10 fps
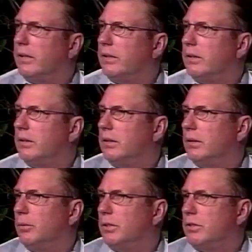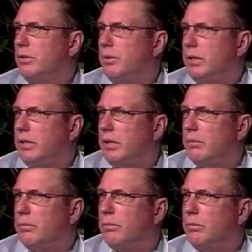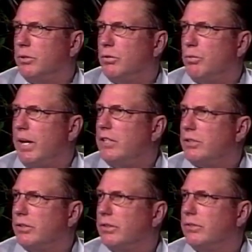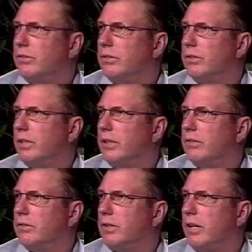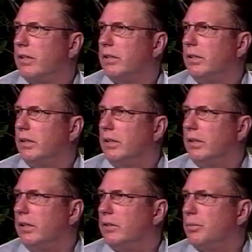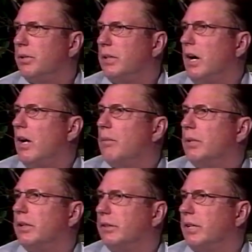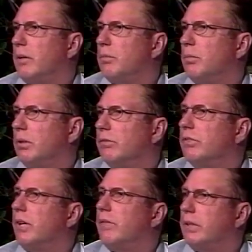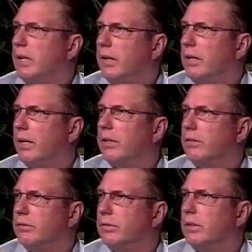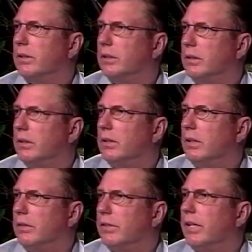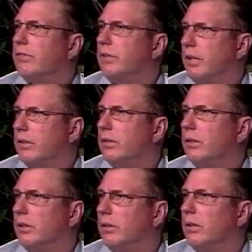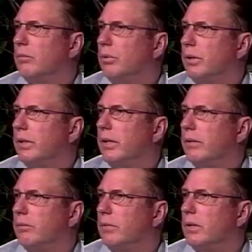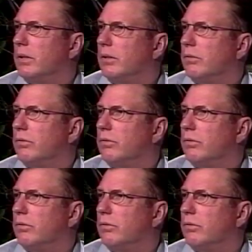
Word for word: I think uh, with two income, two wage earners in today's society, it's pretty common that they're capable of saving that kind of uh, of a nest egg yes. and, and putting that. Yeah